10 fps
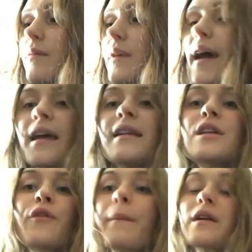yeah, get a
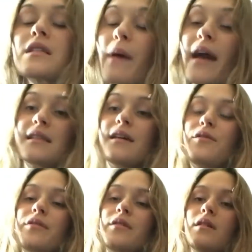different
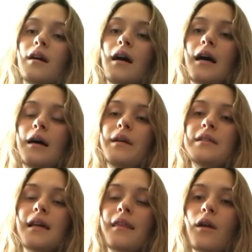perspective um,
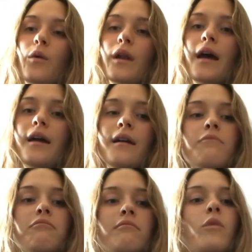is I think what I
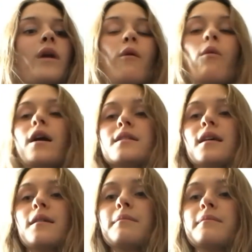what I
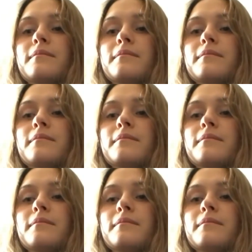wanted.